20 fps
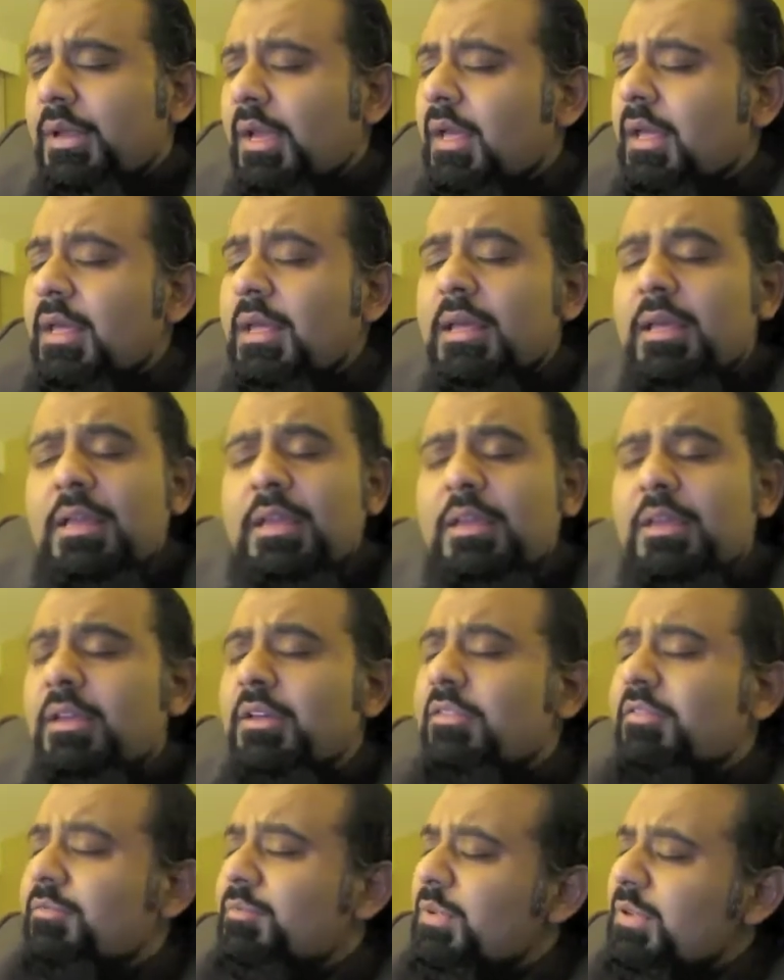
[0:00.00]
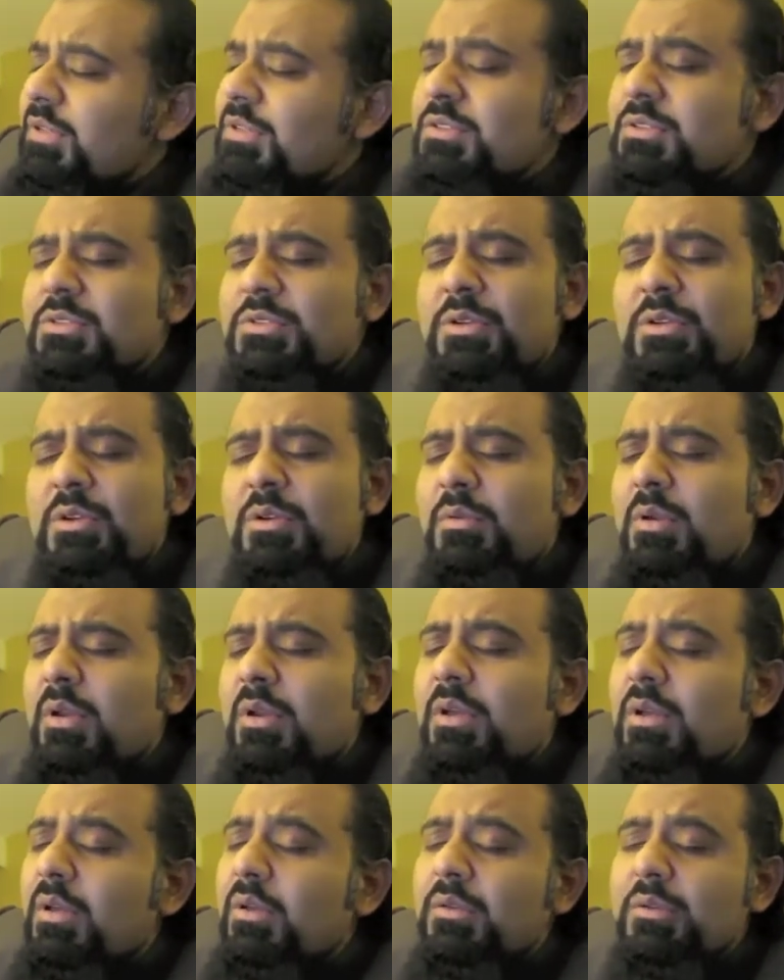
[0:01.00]
I have been so
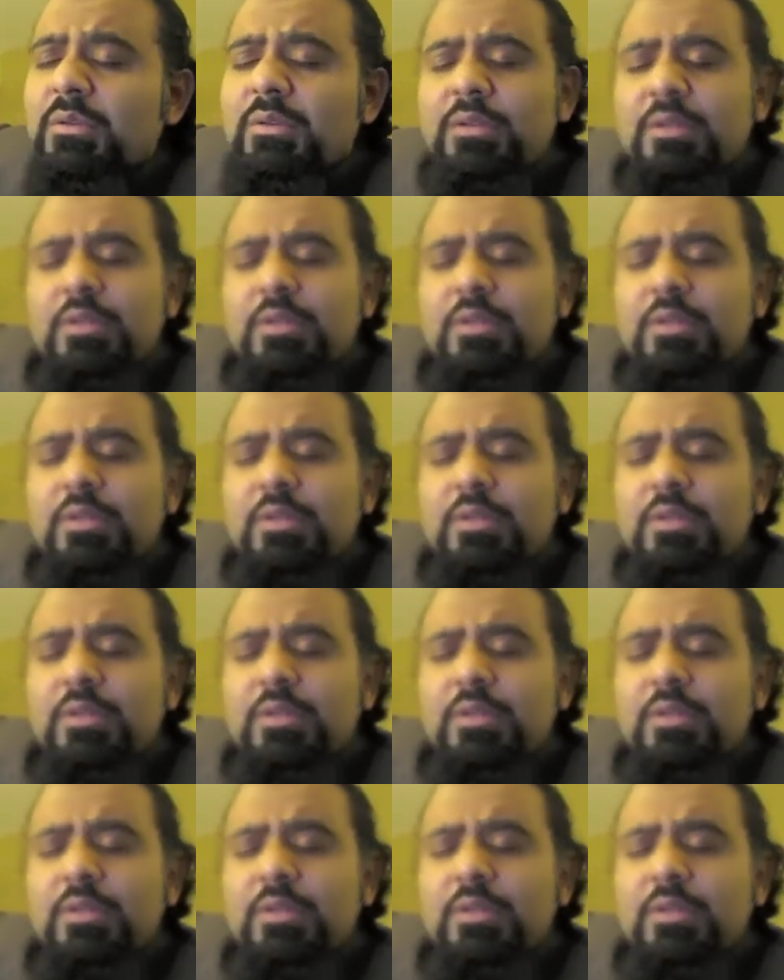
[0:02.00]
wrong?